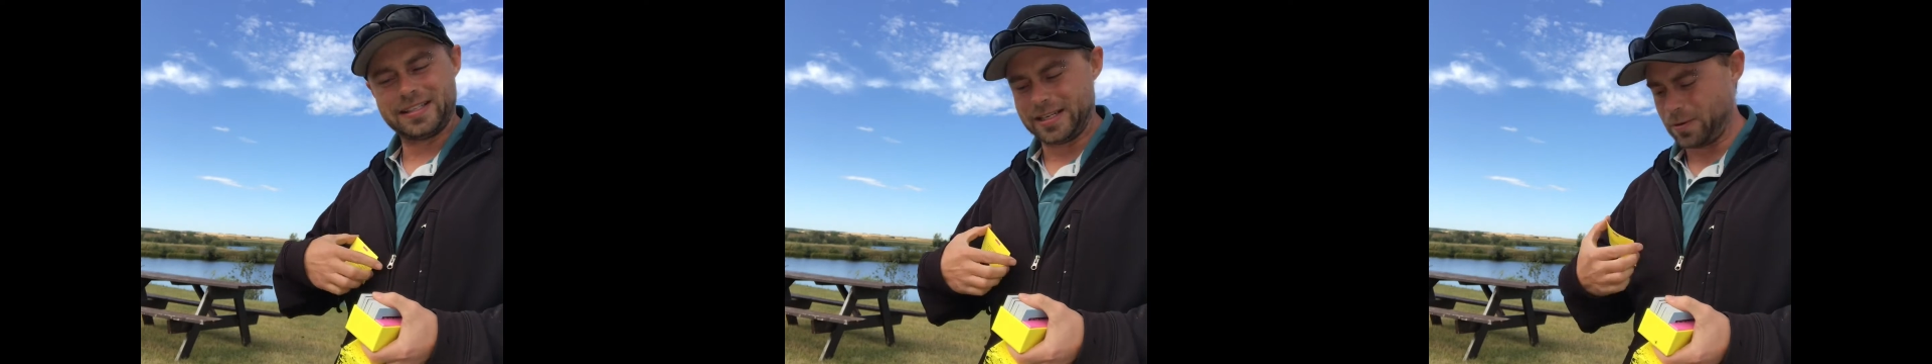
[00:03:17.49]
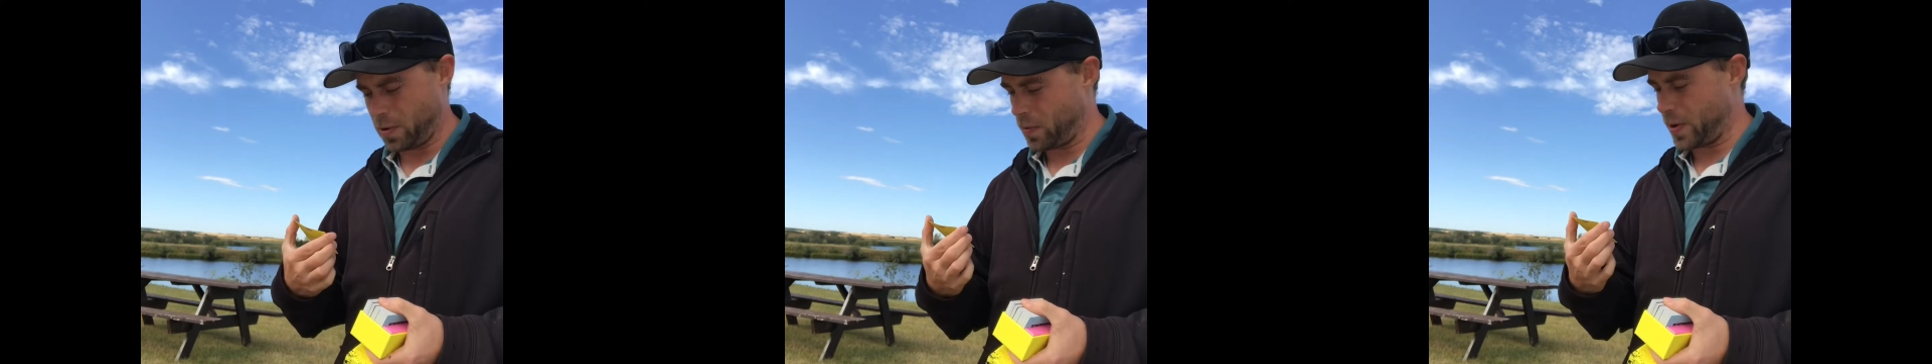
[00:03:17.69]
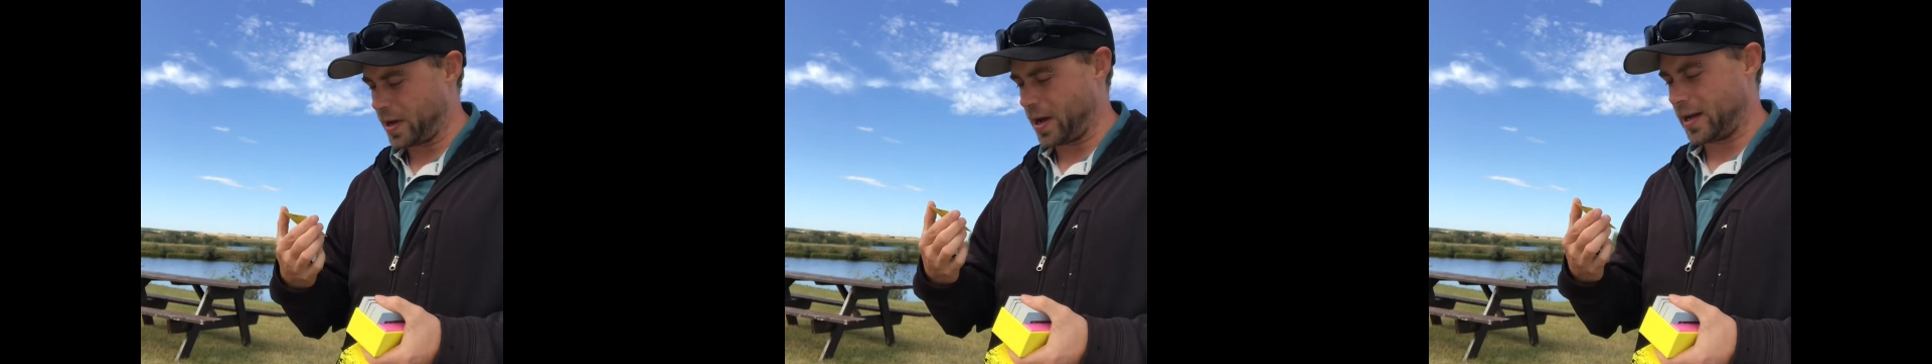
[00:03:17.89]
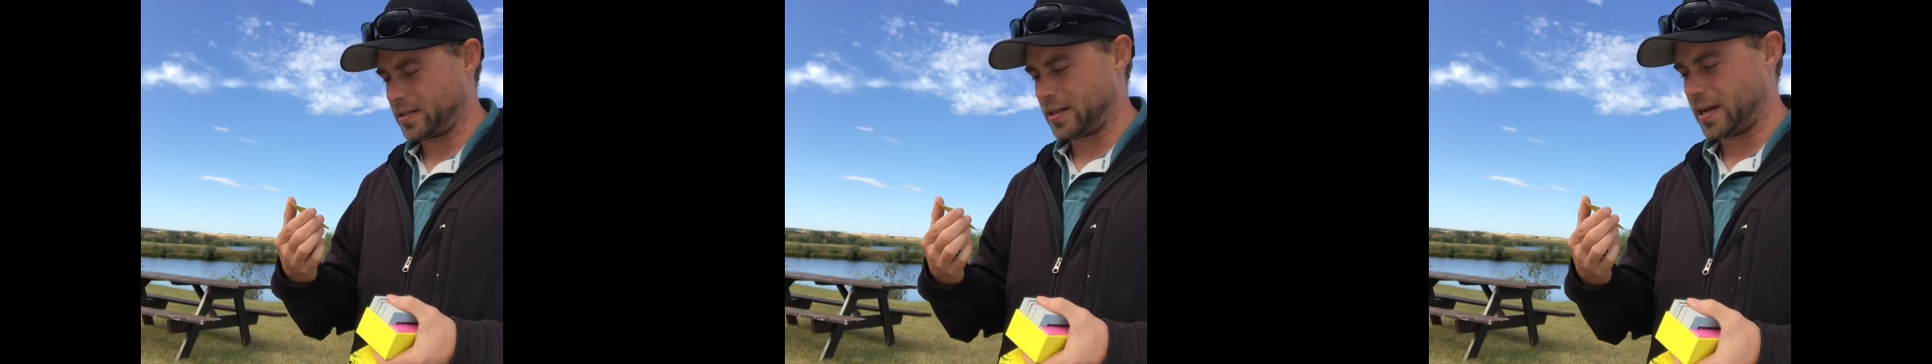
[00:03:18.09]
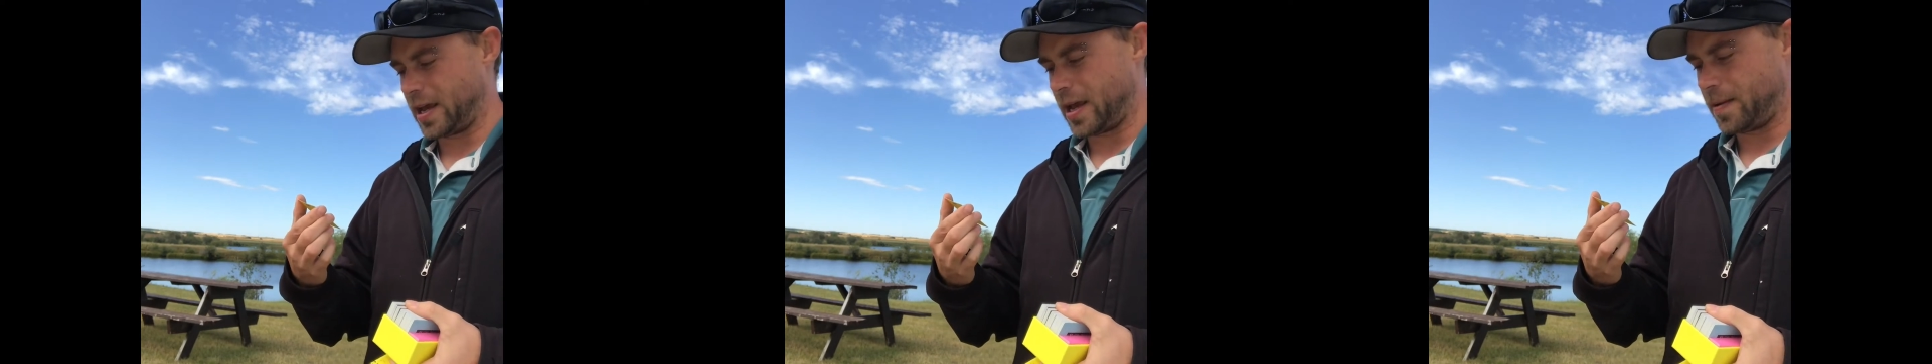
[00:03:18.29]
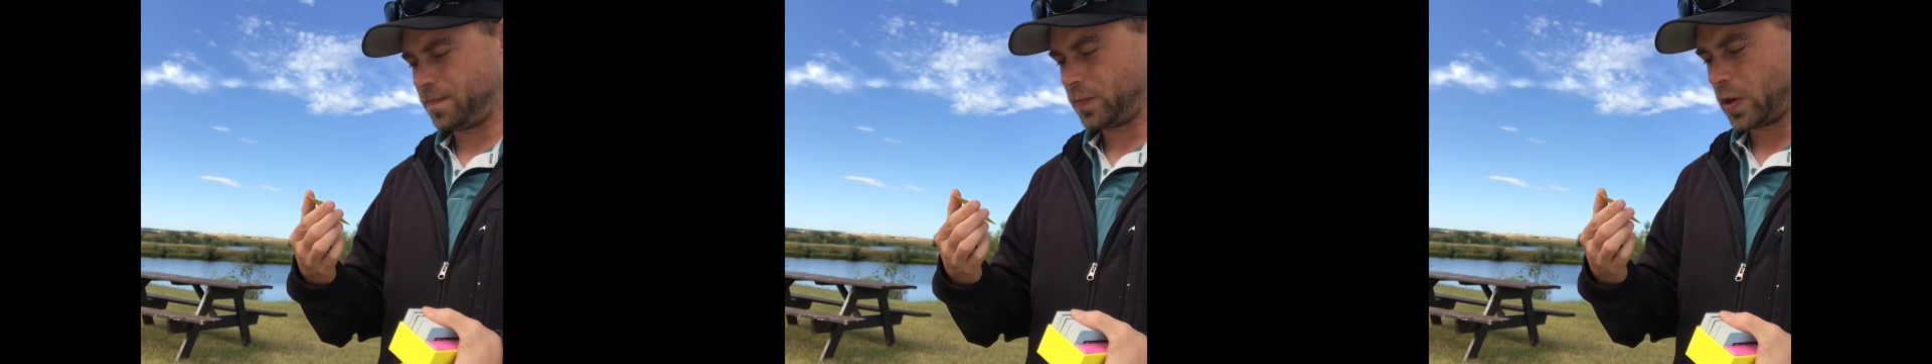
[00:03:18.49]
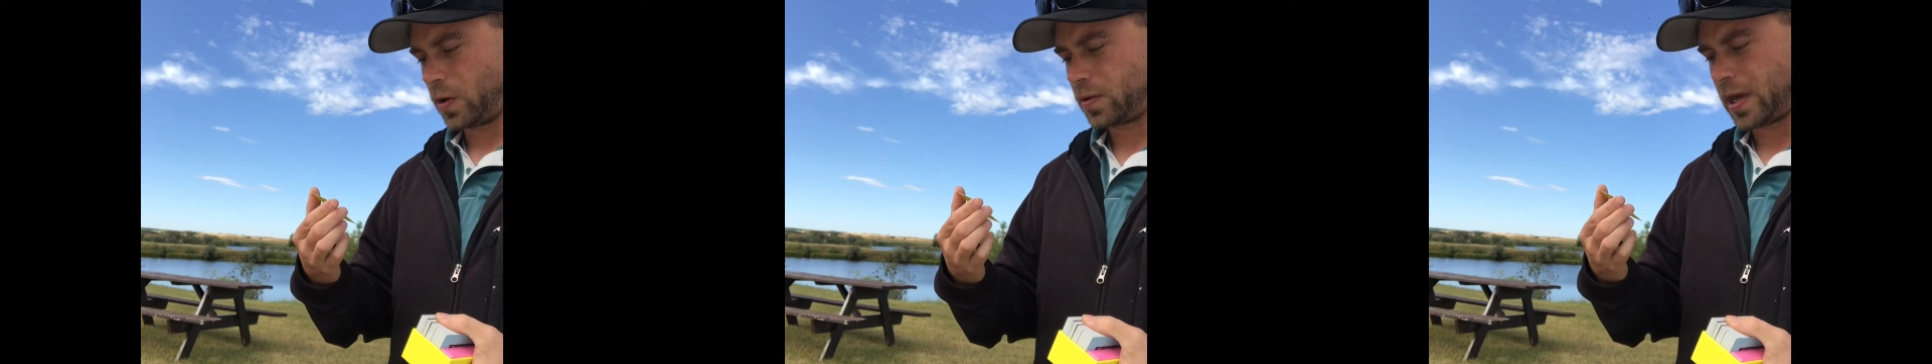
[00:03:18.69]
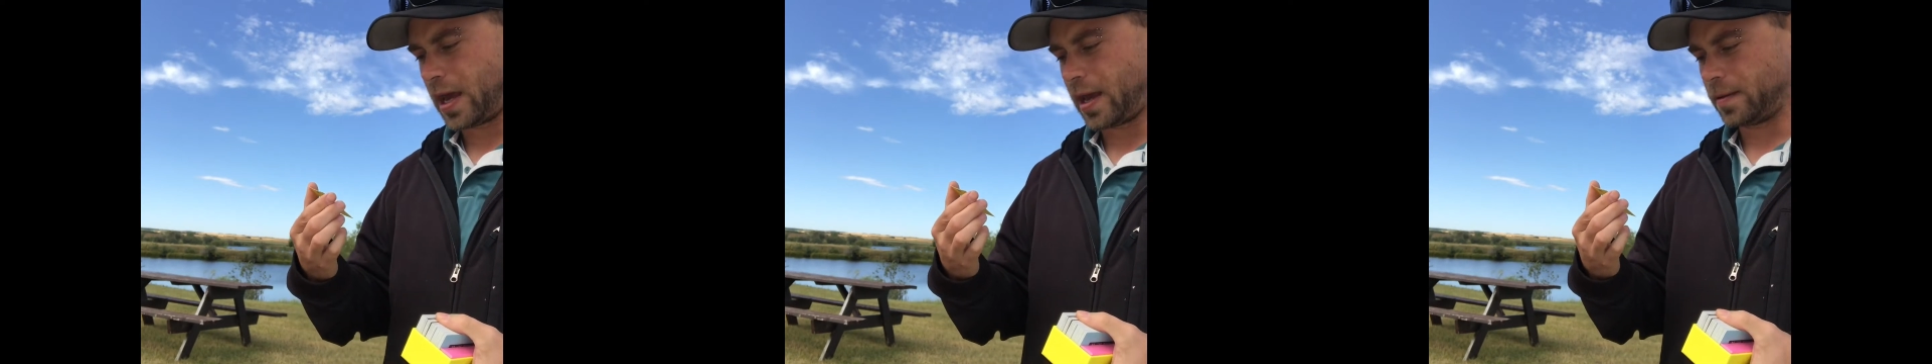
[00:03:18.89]
see what we got today.
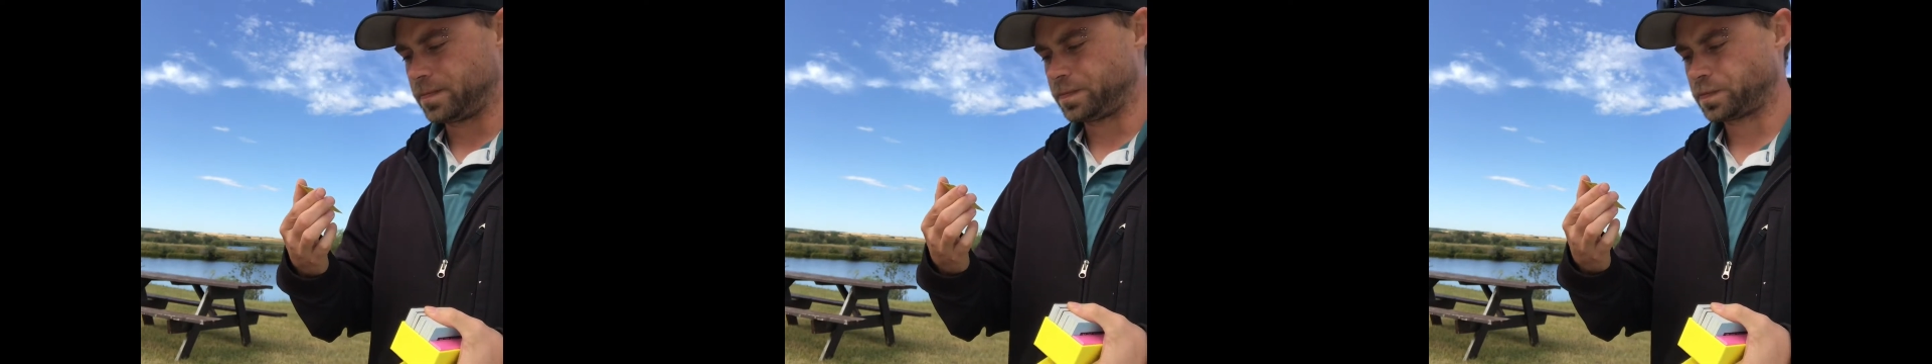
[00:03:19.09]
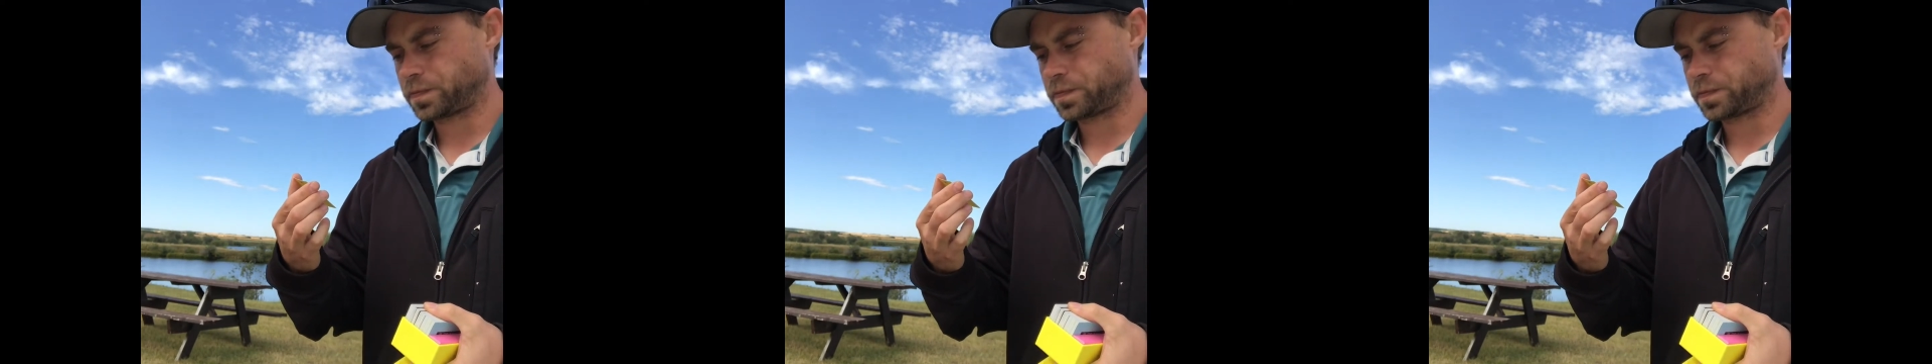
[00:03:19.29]
Okay,